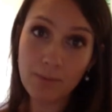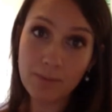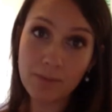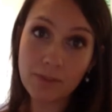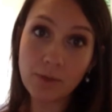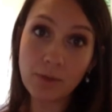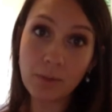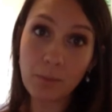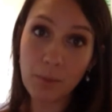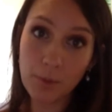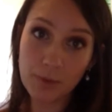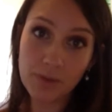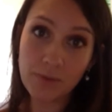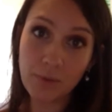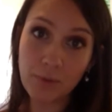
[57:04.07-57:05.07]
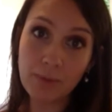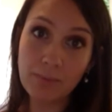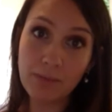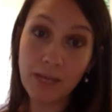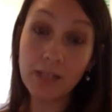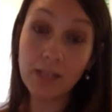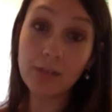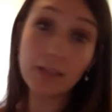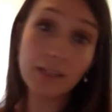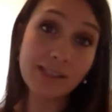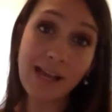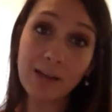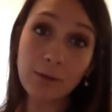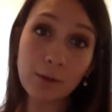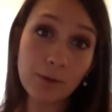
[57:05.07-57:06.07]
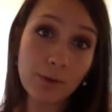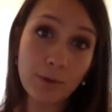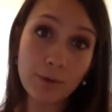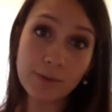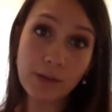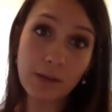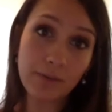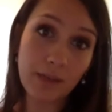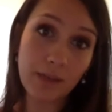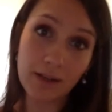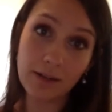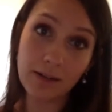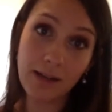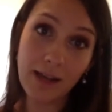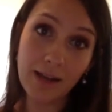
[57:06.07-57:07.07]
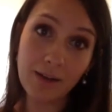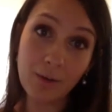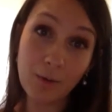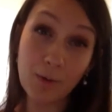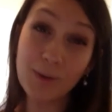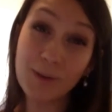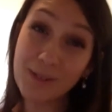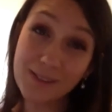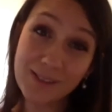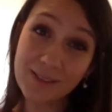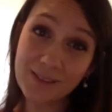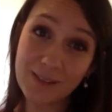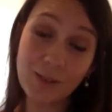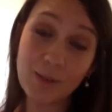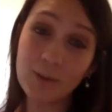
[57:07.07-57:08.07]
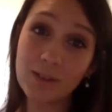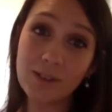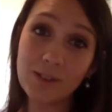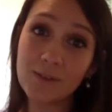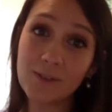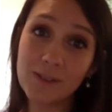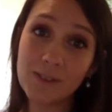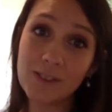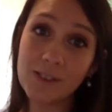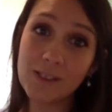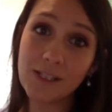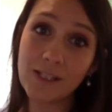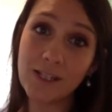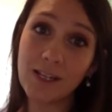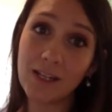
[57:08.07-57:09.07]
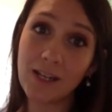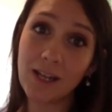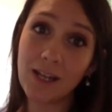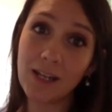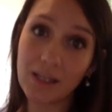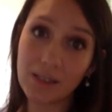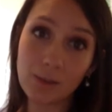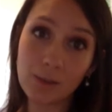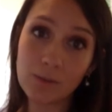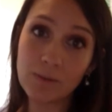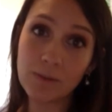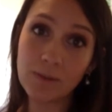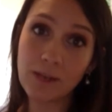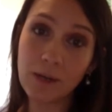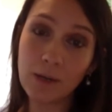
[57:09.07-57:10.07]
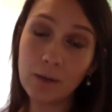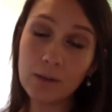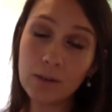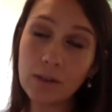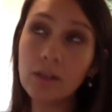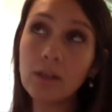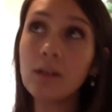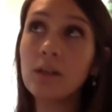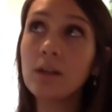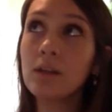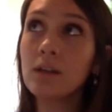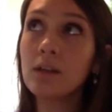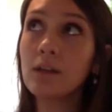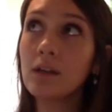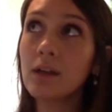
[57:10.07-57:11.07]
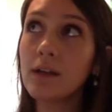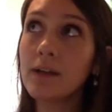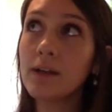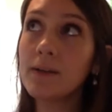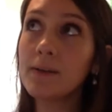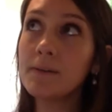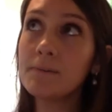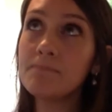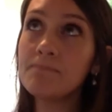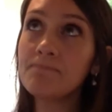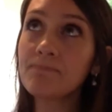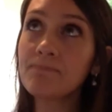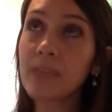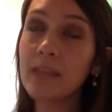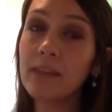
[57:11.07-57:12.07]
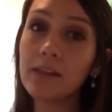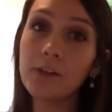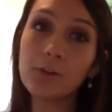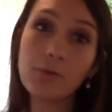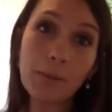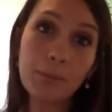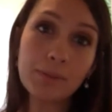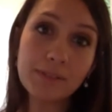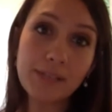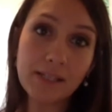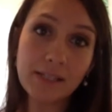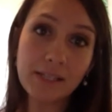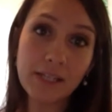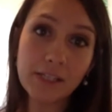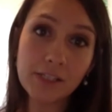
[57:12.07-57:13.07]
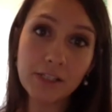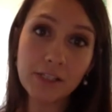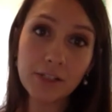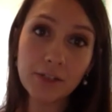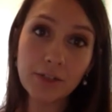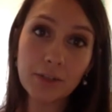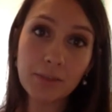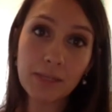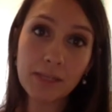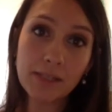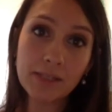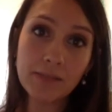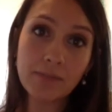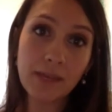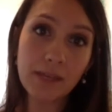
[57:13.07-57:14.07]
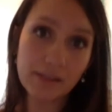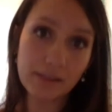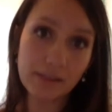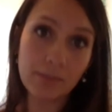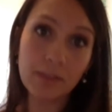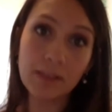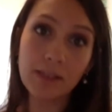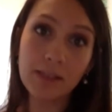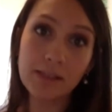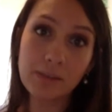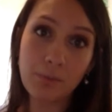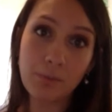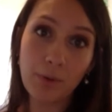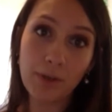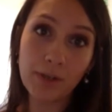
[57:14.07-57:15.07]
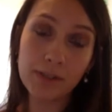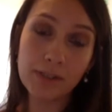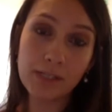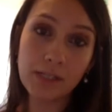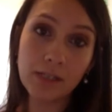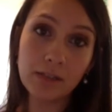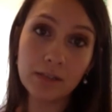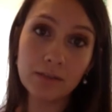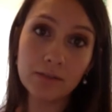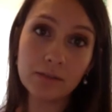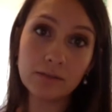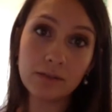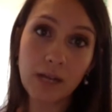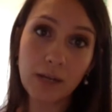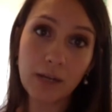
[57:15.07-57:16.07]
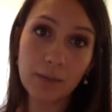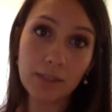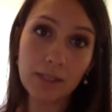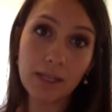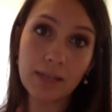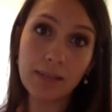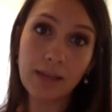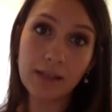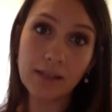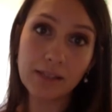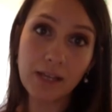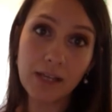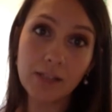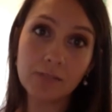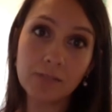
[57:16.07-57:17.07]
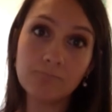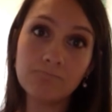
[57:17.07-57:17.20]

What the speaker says: so the MOST form. And you can download those off the internet, or you can just go to your physician and get those filled out. And then your representation agreements, if that's something that's important to you, I would get that done.